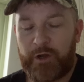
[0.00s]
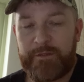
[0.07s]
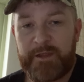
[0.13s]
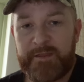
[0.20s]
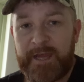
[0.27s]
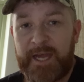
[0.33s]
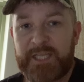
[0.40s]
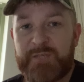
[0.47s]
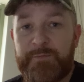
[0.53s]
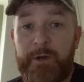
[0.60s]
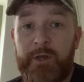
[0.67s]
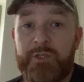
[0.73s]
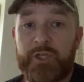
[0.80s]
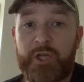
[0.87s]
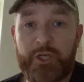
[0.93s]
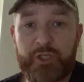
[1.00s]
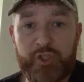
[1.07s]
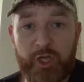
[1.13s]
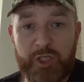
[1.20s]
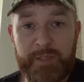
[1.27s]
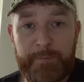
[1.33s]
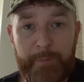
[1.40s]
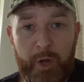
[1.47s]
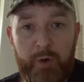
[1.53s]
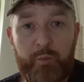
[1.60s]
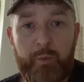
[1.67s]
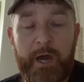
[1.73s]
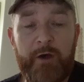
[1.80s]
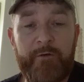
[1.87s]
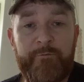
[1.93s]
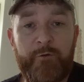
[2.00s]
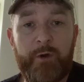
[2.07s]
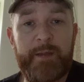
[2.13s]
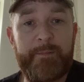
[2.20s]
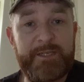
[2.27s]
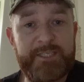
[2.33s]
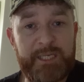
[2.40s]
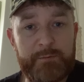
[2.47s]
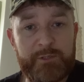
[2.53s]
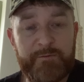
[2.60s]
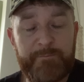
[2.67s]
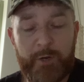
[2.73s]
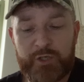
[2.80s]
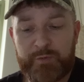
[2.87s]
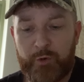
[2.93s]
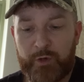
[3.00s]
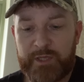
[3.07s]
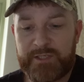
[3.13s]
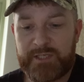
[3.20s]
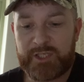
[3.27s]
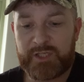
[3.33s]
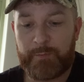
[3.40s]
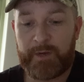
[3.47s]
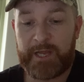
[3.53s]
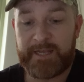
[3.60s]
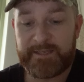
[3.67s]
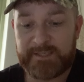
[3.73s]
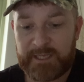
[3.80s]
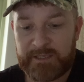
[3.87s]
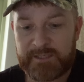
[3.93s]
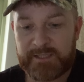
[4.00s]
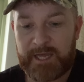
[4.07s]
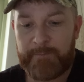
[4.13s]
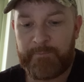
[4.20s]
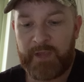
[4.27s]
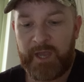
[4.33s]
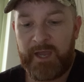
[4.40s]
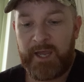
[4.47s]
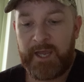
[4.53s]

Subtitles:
I think that experience is going to start to bode well for him. He seems a much more consistent player since then.